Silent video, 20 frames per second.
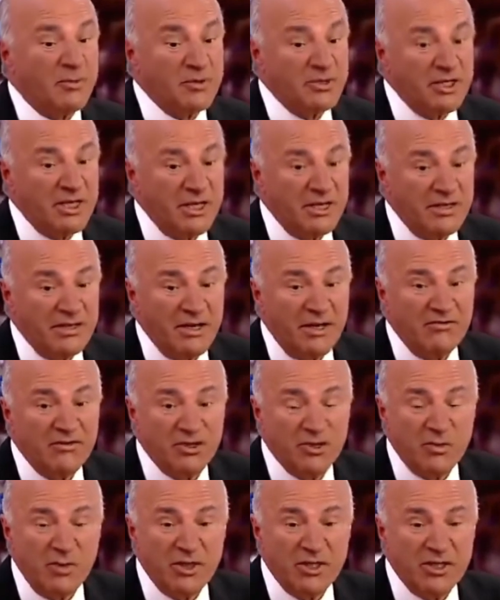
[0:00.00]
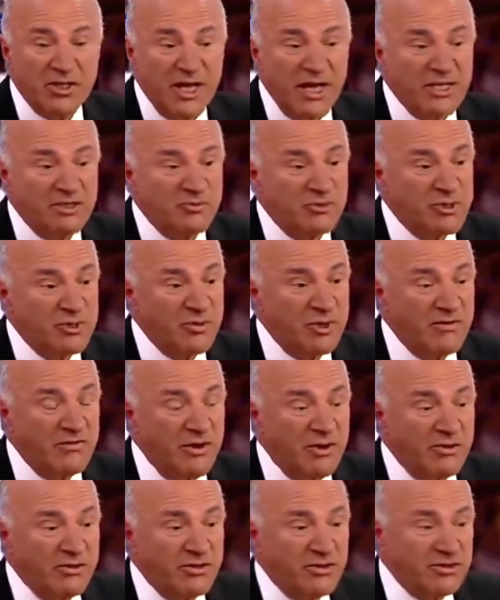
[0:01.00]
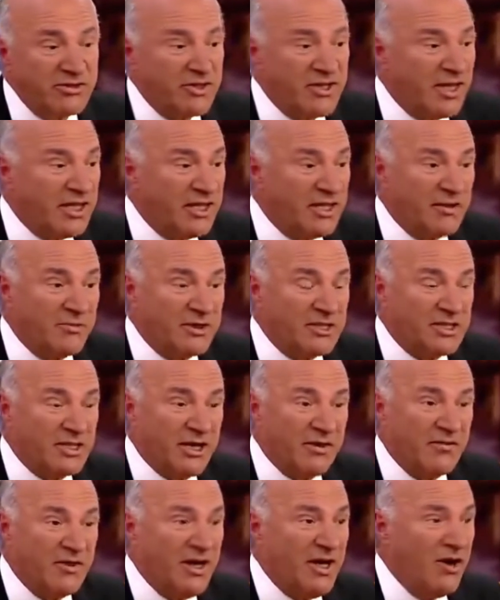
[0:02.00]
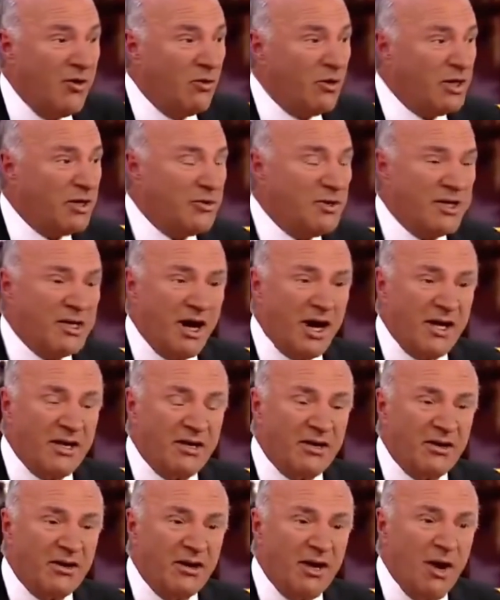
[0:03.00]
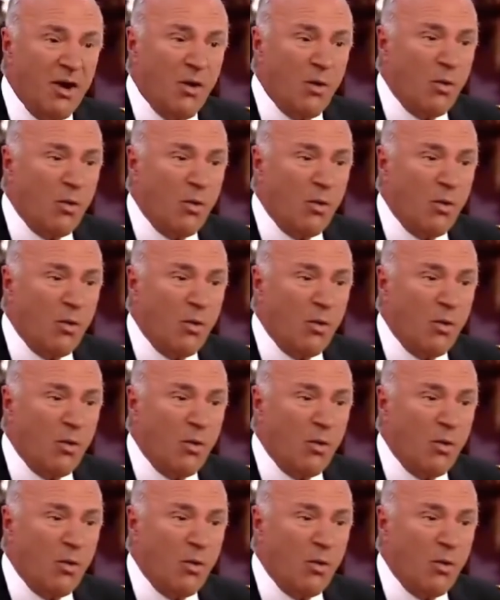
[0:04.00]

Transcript: particularly in the swing states with swing voters, is thinking to myself, what do we got here?